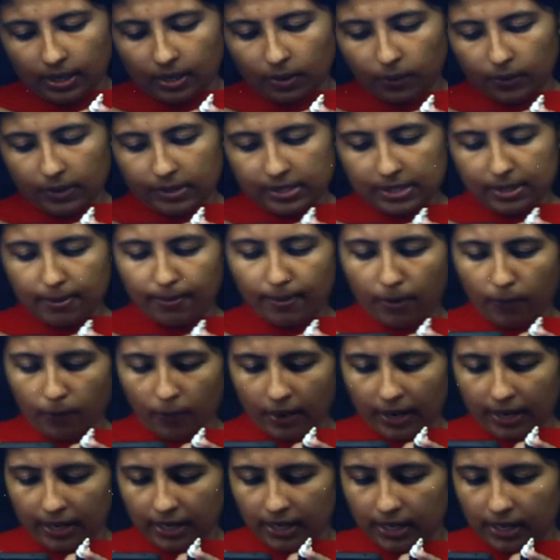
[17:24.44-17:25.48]
Question number
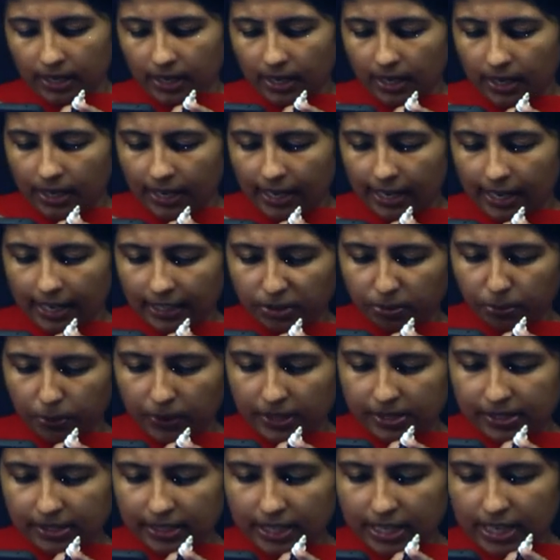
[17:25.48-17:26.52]
1.
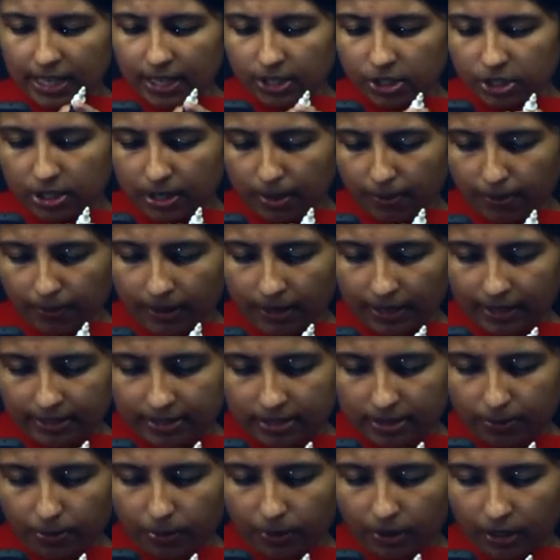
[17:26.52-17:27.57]
Express each number
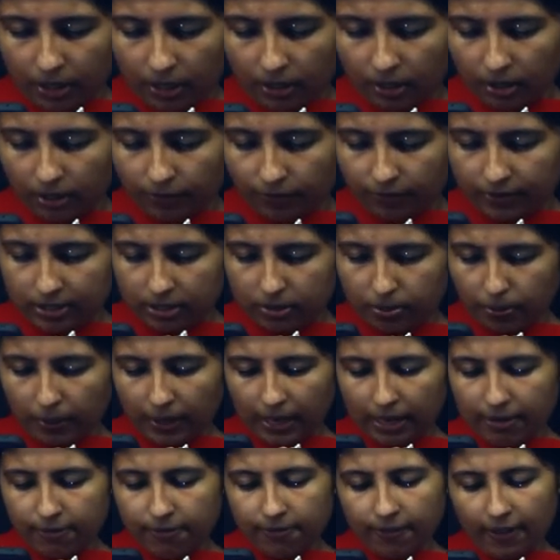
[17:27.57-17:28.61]
as the product of its
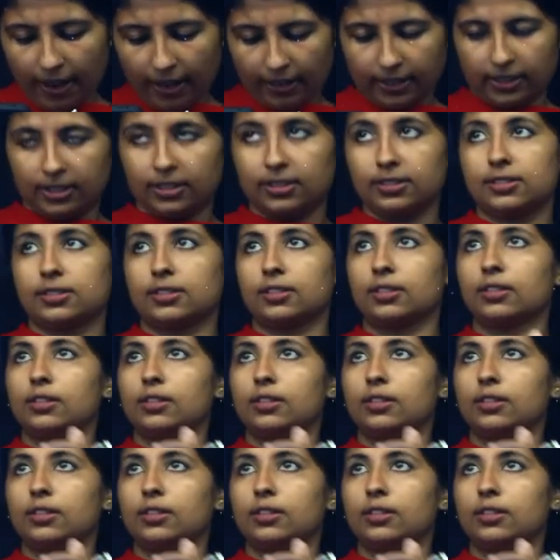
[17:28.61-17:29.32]
prime factors.